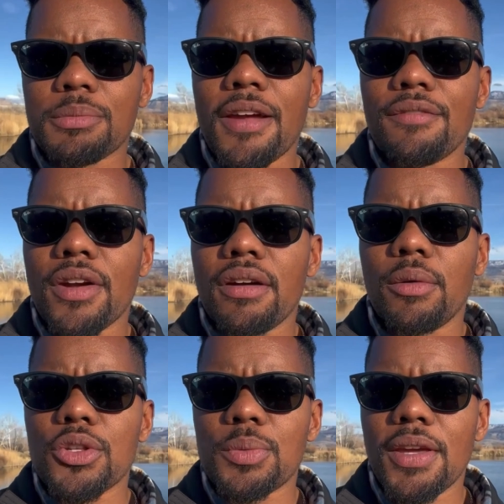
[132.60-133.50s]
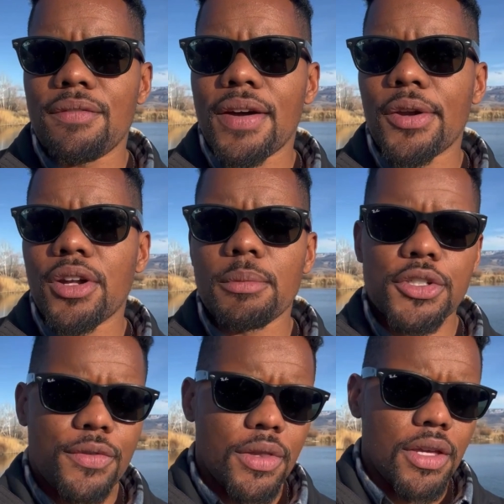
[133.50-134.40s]
might vary once we get final numbers
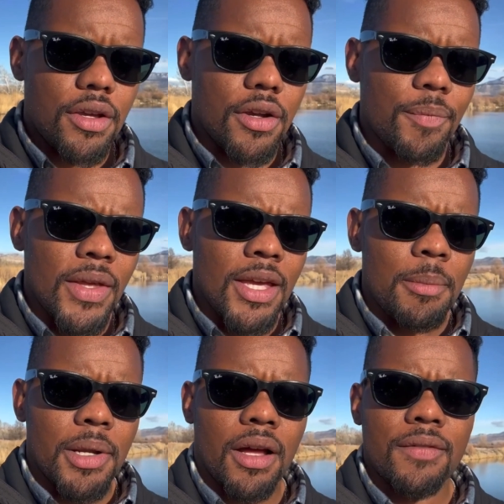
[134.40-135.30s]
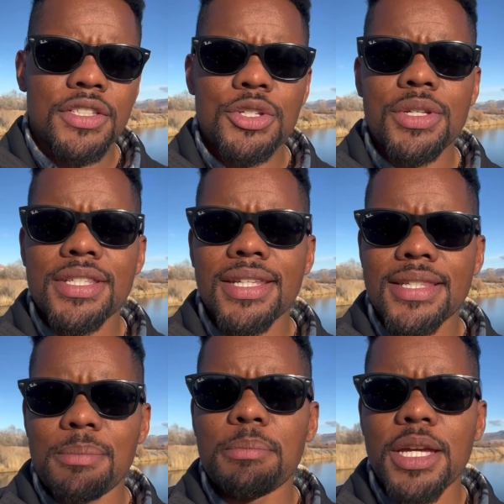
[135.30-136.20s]
for the year, but obviously you can see that's
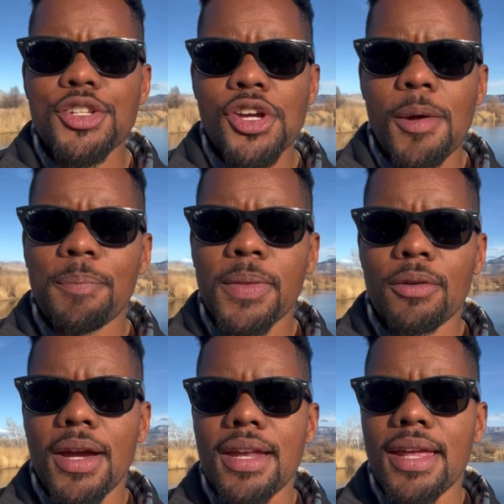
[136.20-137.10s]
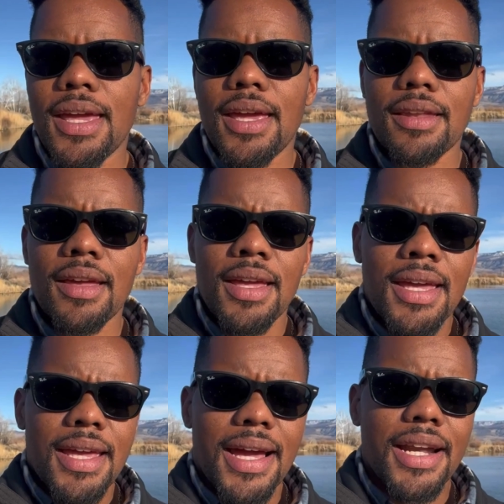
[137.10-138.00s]
a big jump, right? And
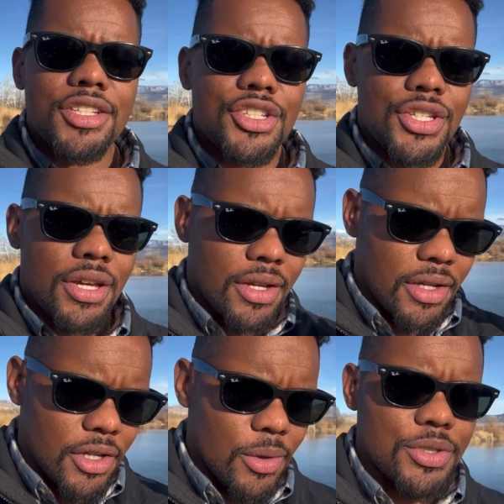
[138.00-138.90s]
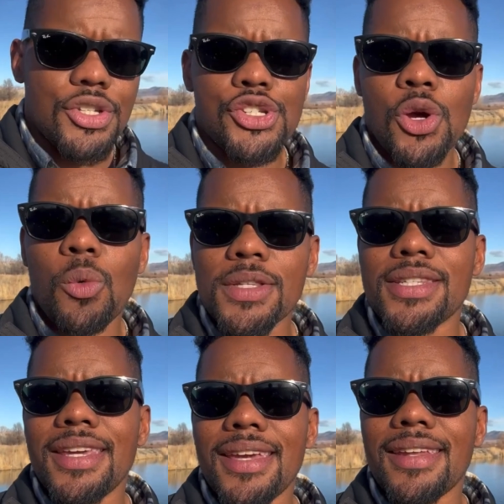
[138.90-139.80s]
it kind of just goes to show once
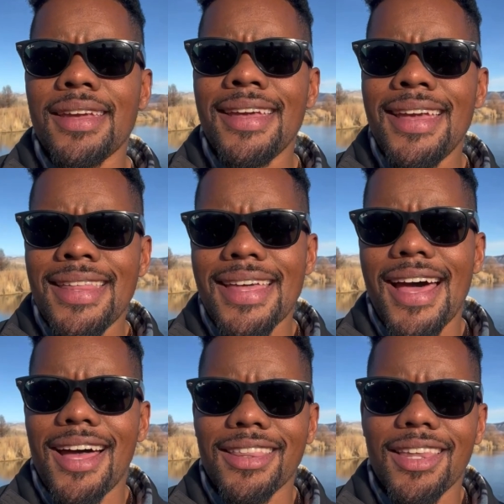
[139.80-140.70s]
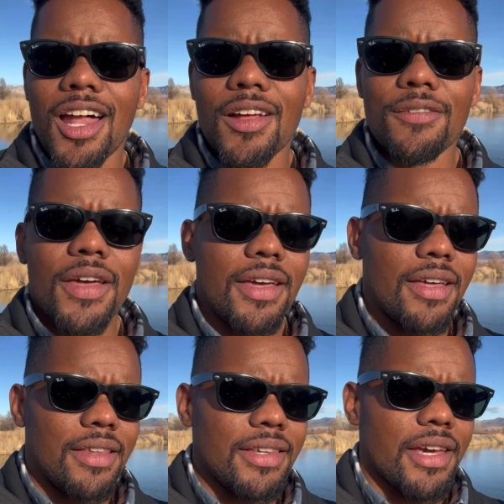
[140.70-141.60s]
again that a lot of
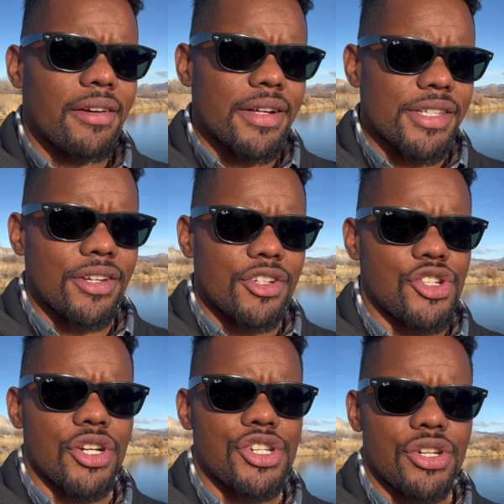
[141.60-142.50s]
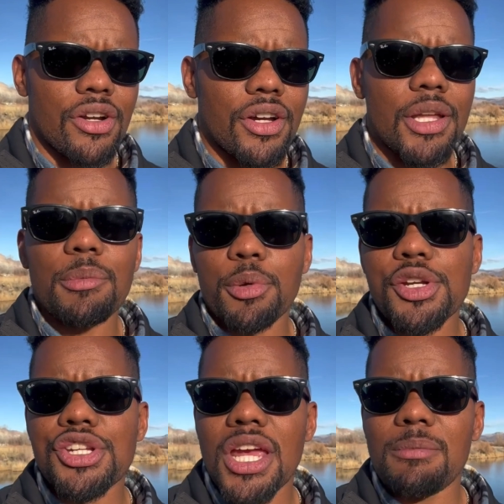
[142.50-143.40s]
the areas here in Junction are going to
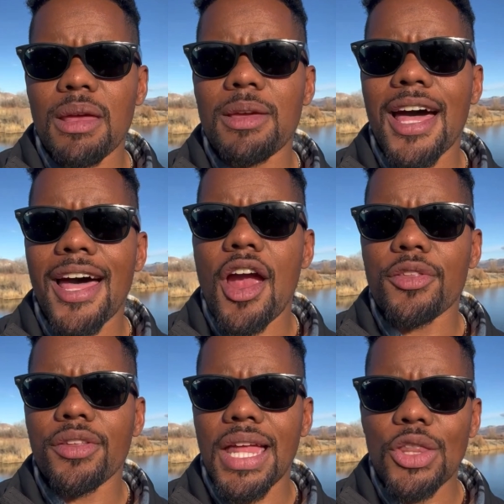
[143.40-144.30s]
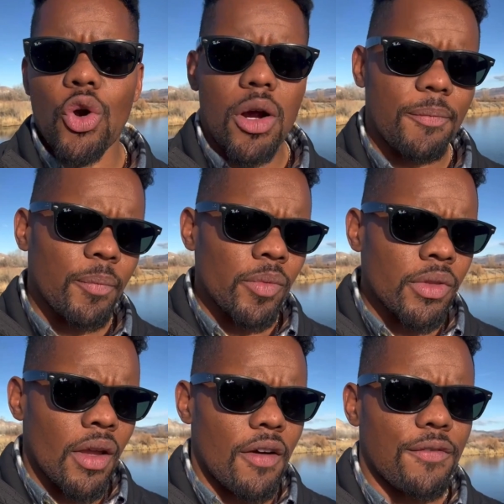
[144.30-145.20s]
appreciate maybe higher than that norm
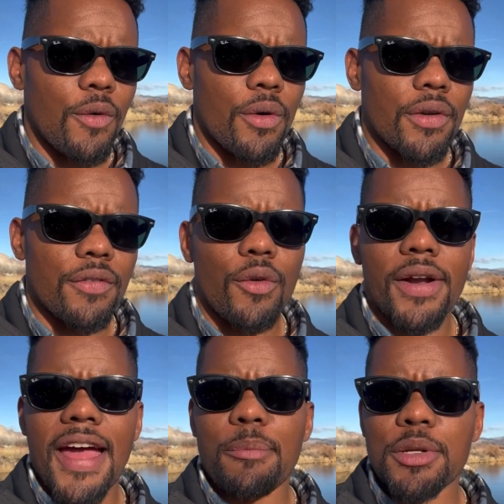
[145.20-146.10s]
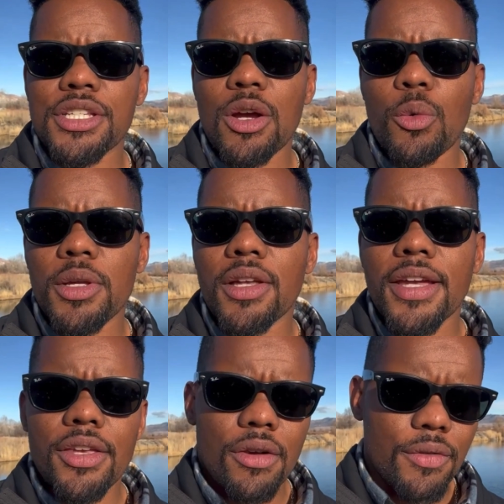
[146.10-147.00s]
of 4 and 4.5% when we look
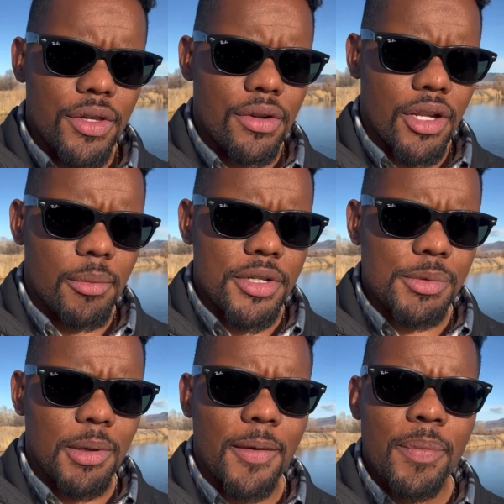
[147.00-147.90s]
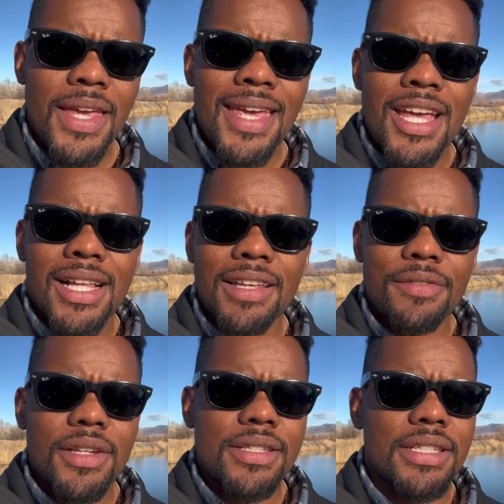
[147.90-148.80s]
at year-over-year numbers. But
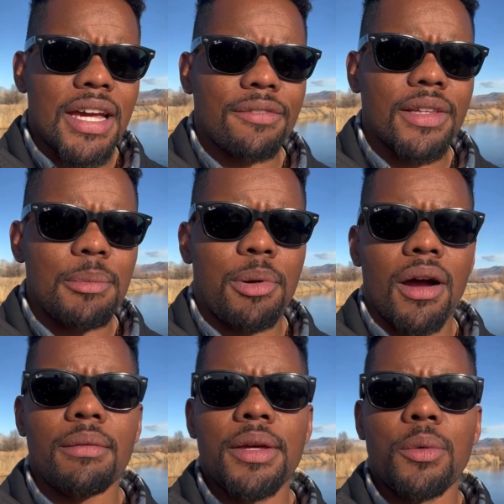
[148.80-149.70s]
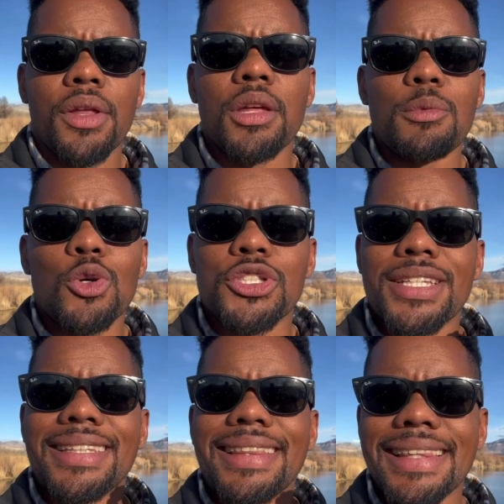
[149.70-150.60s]
Clifton is definitely probably one of the most
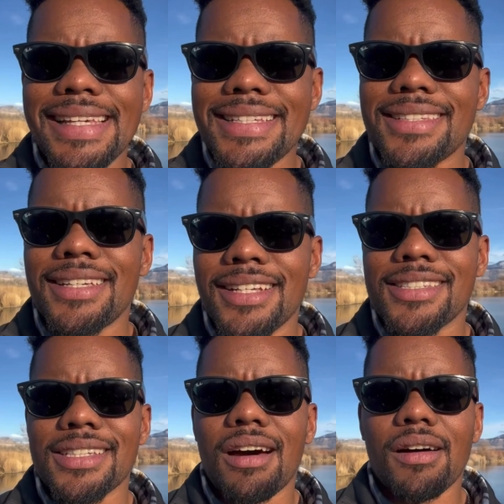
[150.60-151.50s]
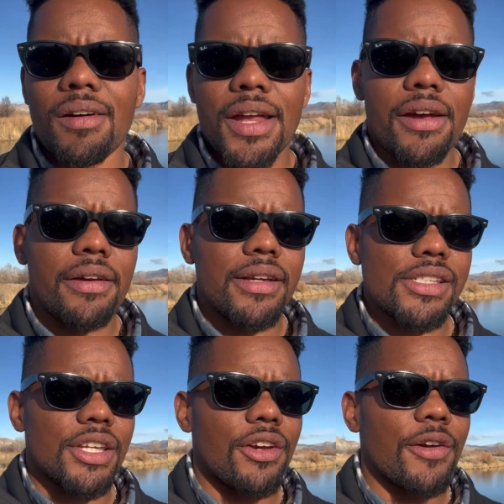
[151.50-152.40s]
least sought out areas
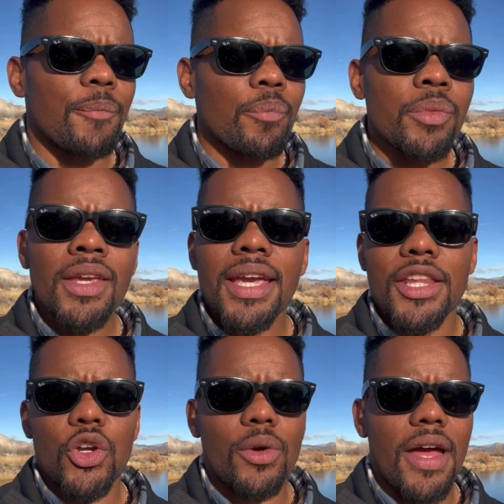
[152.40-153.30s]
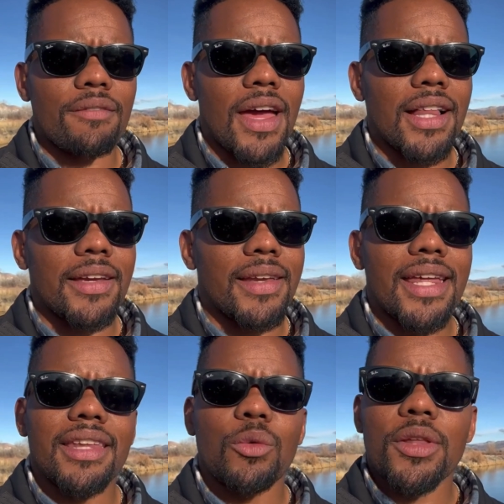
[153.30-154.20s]
here in the Grand Valley. And I
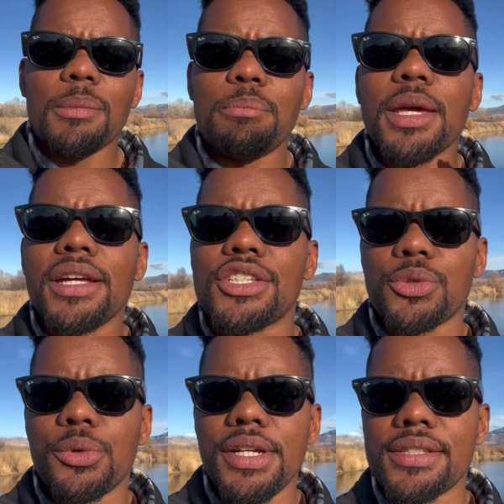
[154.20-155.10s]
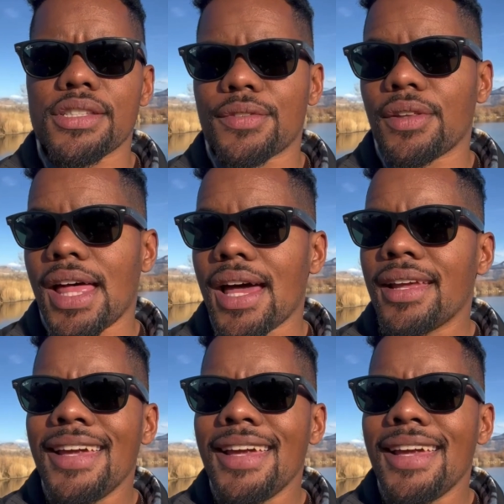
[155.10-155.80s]
think one of the biggest reasons for that